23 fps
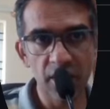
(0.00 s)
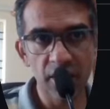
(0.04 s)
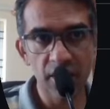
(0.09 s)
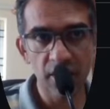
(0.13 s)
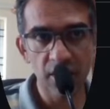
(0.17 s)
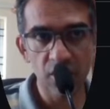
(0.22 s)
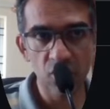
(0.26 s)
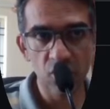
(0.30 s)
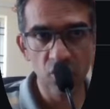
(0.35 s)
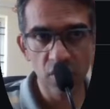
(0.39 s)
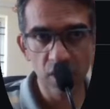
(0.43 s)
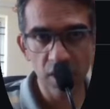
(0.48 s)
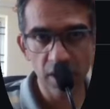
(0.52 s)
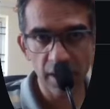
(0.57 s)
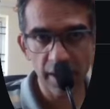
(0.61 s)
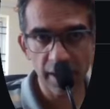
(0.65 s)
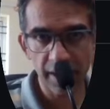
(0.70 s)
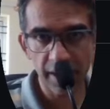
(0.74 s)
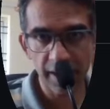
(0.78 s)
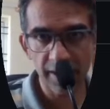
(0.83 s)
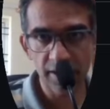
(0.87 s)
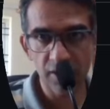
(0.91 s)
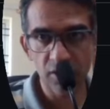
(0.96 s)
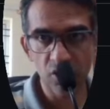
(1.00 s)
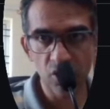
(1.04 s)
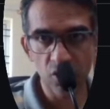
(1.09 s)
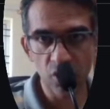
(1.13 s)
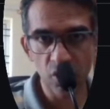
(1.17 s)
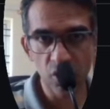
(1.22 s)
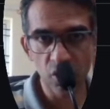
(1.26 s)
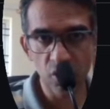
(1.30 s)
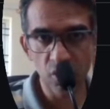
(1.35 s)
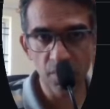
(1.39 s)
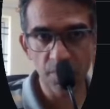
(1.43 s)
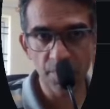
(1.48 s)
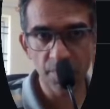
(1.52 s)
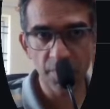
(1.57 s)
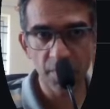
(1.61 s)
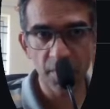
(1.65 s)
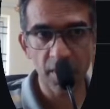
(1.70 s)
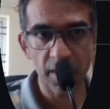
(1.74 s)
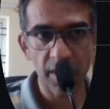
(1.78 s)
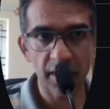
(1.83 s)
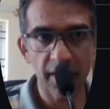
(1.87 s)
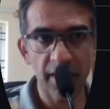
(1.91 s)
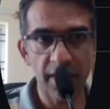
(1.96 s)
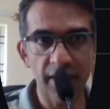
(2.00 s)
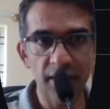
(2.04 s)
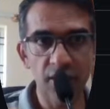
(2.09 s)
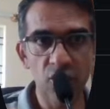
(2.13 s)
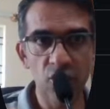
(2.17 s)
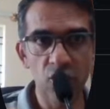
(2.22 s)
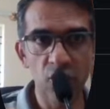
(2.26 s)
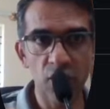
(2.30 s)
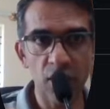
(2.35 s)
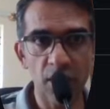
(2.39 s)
in the Google AI Studio. I had to